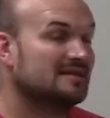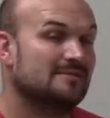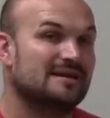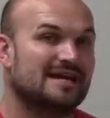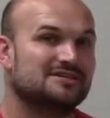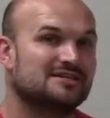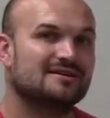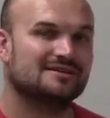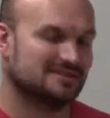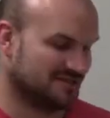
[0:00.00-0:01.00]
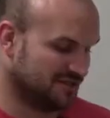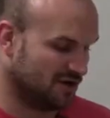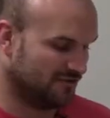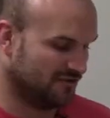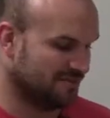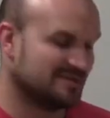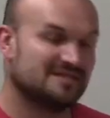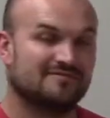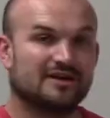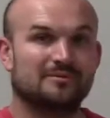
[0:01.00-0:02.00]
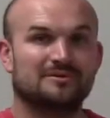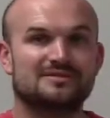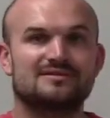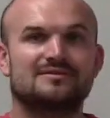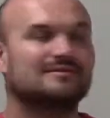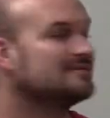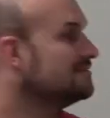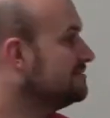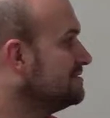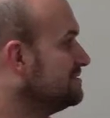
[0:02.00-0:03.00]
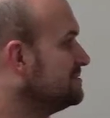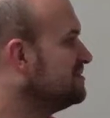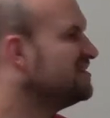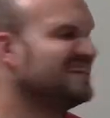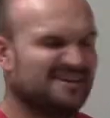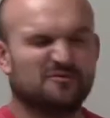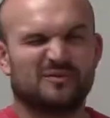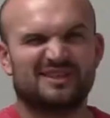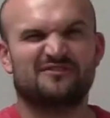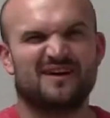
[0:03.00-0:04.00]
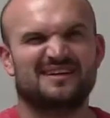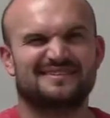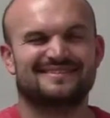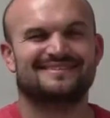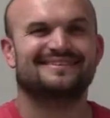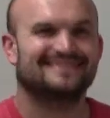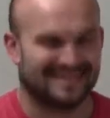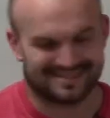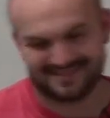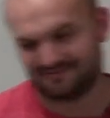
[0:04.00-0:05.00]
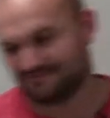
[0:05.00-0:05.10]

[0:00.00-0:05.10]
elimination to solve for your missing variables, even when they're fractions. Thanks.